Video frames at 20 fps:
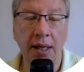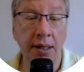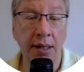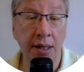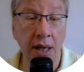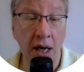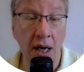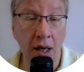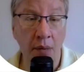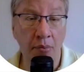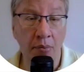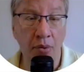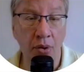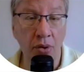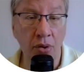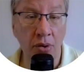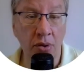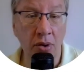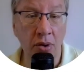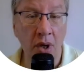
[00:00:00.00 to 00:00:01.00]
In dark
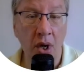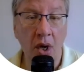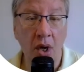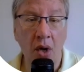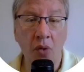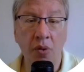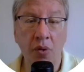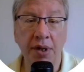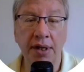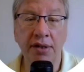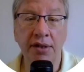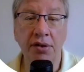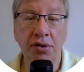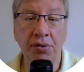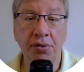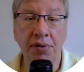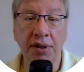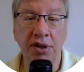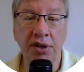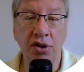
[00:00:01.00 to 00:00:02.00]
blue, one has a
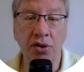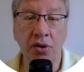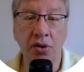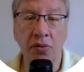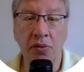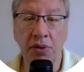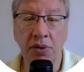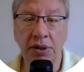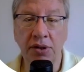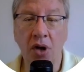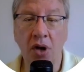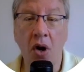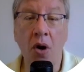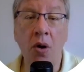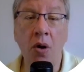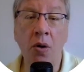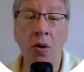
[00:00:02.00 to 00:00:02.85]
tradition with